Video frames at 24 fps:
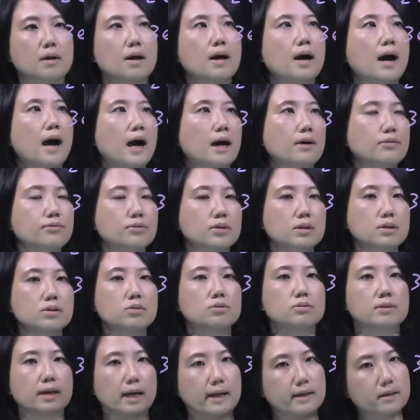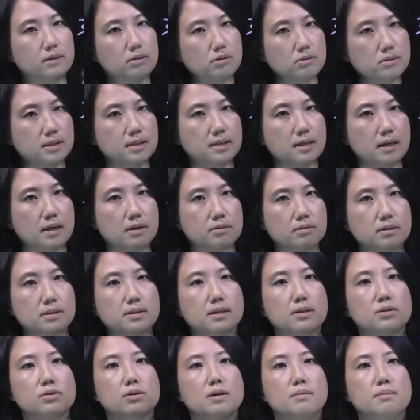after you diagnose the errors
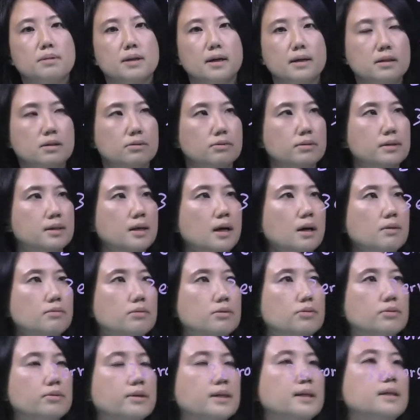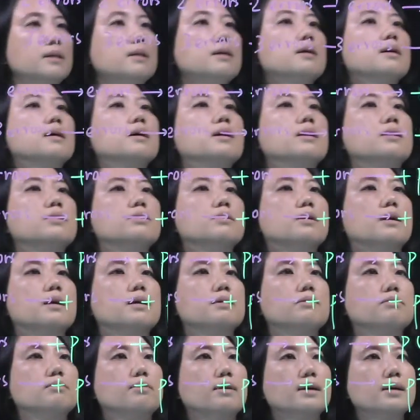and you apply the recovery, you are
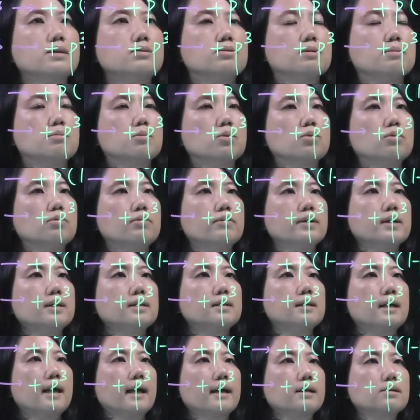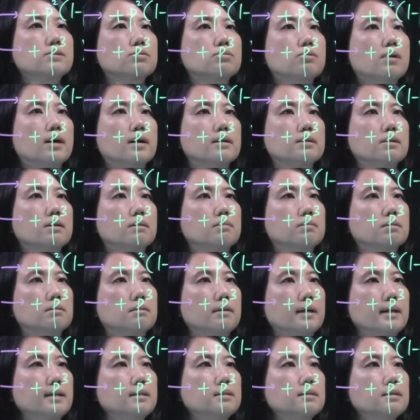in fact removing the x1
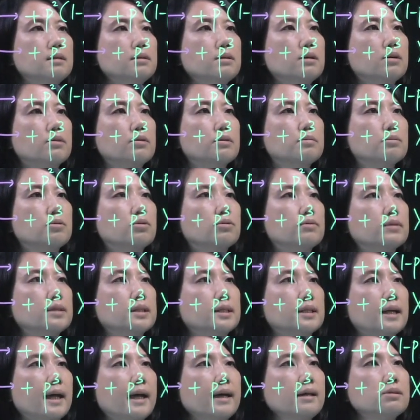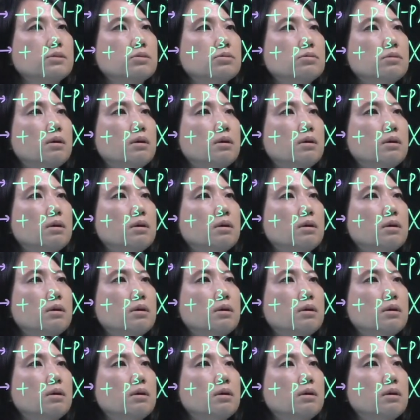operator, you're removing the x2